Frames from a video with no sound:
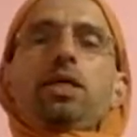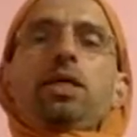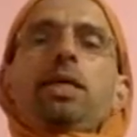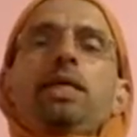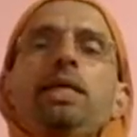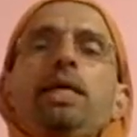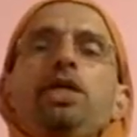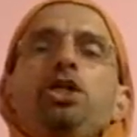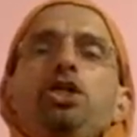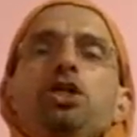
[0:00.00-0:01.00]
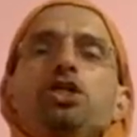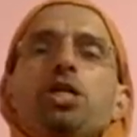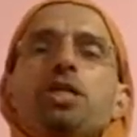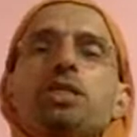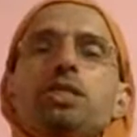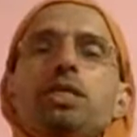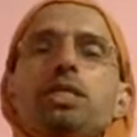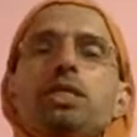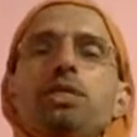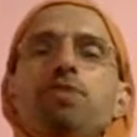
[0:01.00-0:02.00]
And then your chest
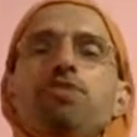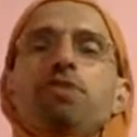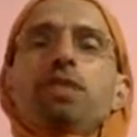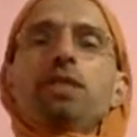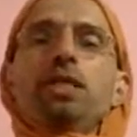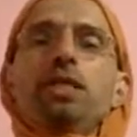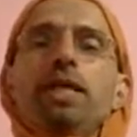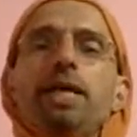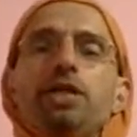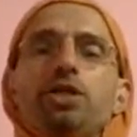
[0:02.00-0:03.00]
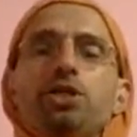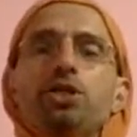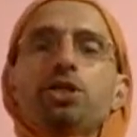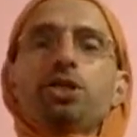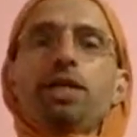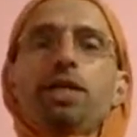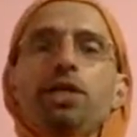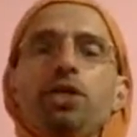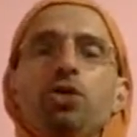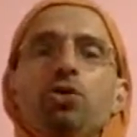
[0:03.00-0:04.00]
area, feel that you're letting
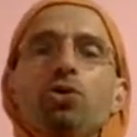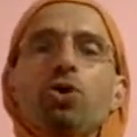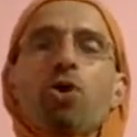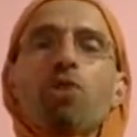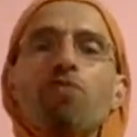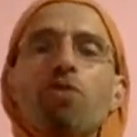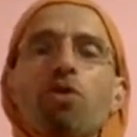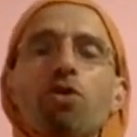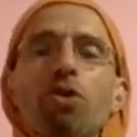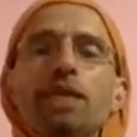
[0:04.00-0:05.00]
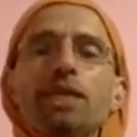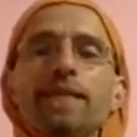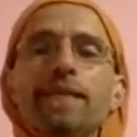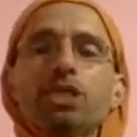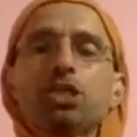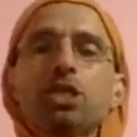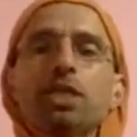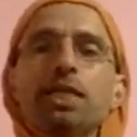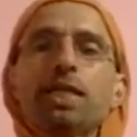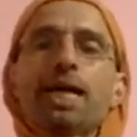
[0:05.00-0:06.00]
go of all tension
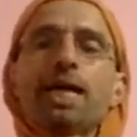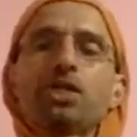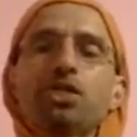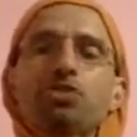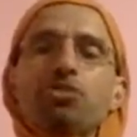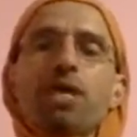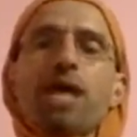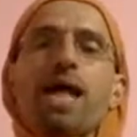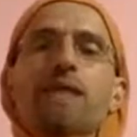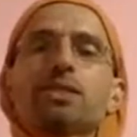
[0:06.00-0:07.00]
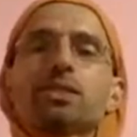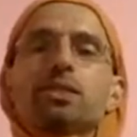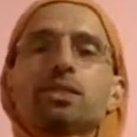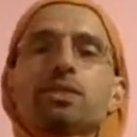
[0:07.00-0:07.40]
in there. Just relax.